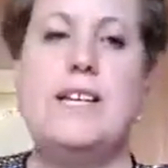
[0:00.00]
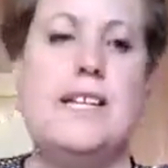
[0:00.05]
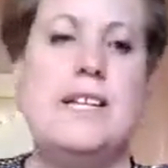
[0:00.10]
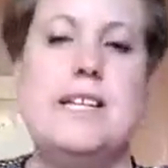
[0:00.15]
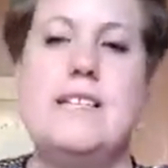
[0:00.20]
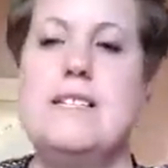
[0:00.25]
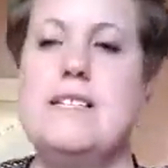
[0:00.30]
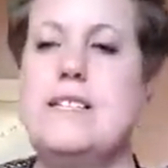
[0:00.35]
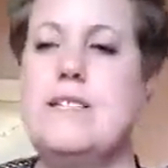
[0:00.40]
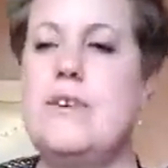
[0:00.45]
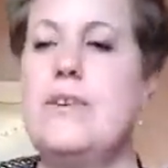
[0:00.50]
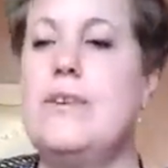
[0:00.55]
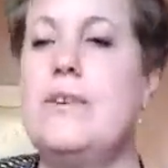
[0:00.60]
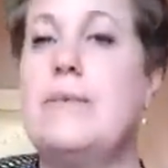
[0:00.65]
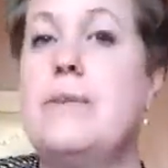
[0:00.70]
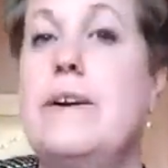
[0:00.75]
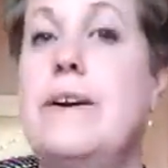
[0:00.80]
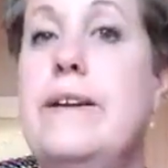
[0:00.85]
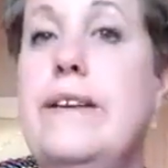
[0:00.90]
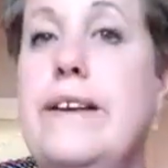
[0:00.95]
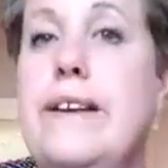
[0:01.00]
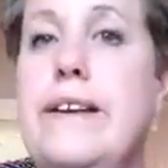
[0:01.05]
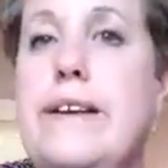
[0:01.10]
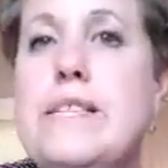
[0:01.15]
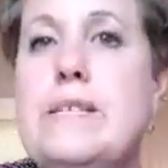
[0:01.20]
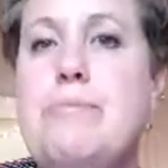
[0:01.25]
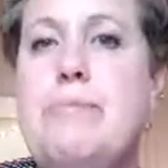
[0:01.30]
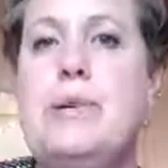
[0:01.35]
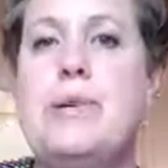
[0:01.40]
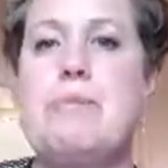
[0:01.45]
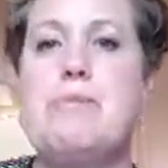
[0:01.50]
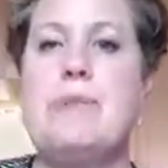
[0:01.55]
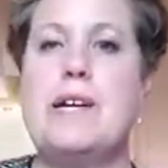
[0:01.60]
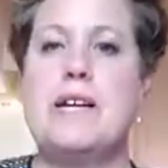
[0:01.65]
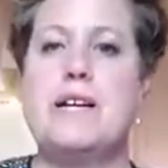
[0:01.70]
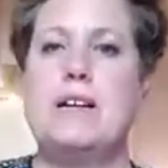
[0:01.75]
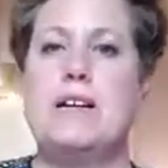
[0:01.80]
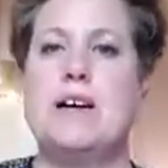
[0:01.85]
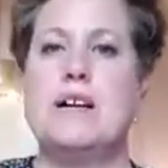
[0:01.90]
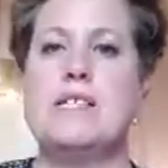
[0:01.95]
So I'm going to need to put my
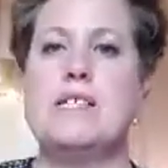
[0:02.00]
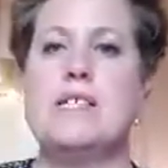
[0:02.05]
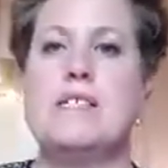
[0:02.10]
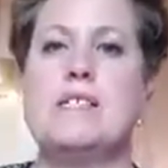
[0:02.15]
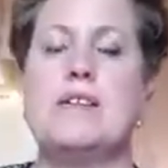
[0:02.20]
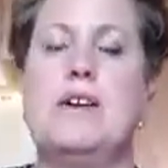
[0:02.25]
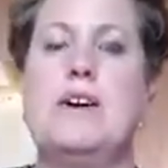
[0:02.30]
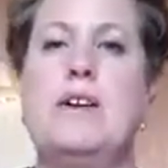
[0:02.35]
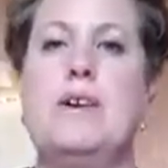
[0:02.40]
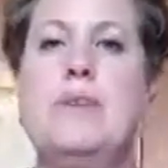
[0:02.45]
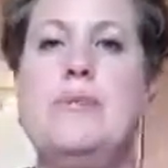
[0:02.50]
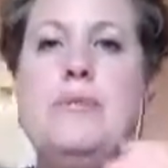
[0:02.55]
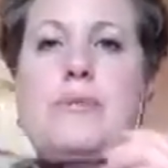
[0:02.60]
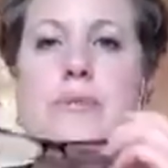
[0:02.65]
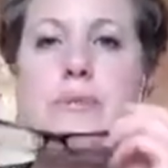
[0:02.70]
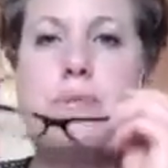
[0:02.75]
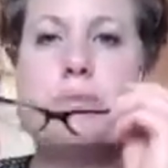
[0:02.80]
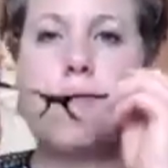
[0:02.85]
glasses on,